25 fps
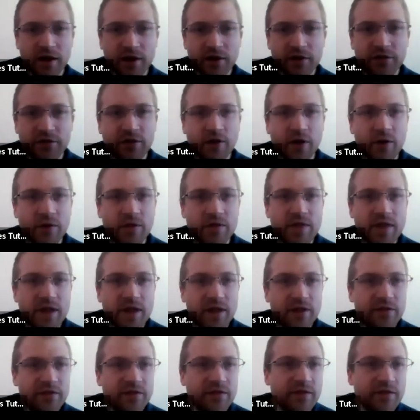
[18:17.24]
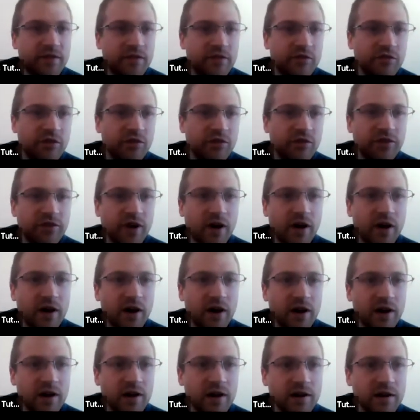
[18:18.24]
So this, just to
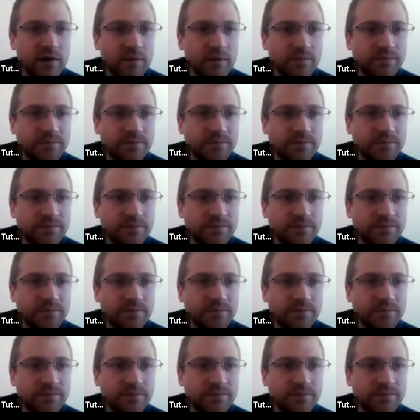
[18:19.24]
highlight,